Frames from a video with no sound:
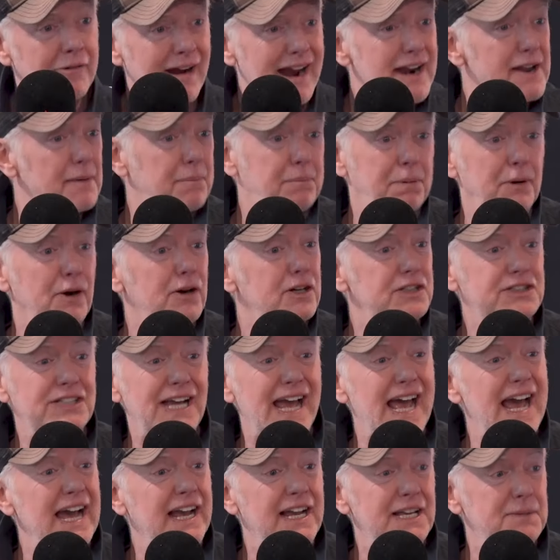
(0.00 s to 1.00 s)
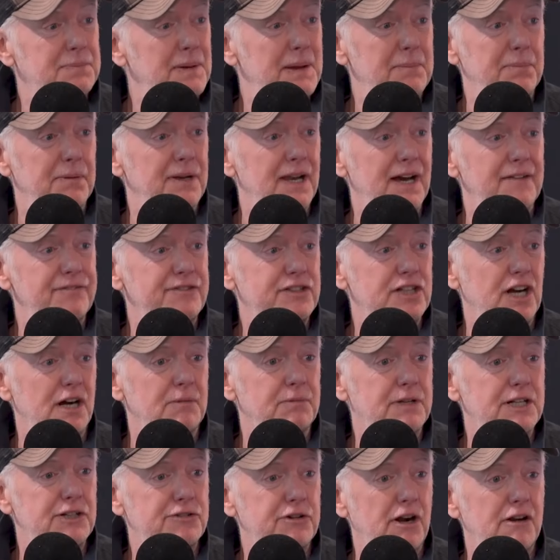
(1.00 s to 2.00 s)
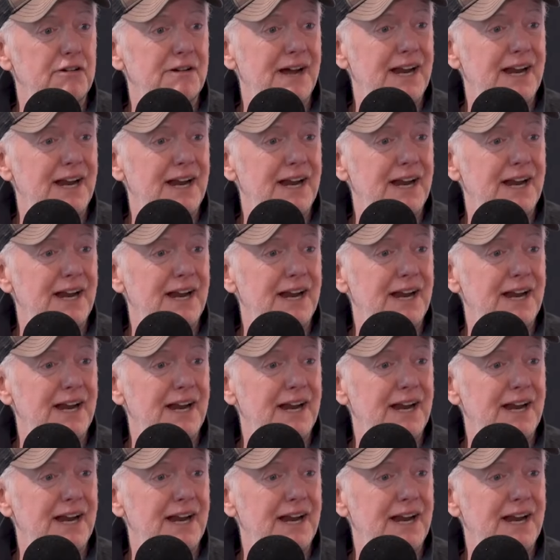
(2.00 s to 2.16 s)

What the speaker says: Round of applause, yeah, because people love Tom. Control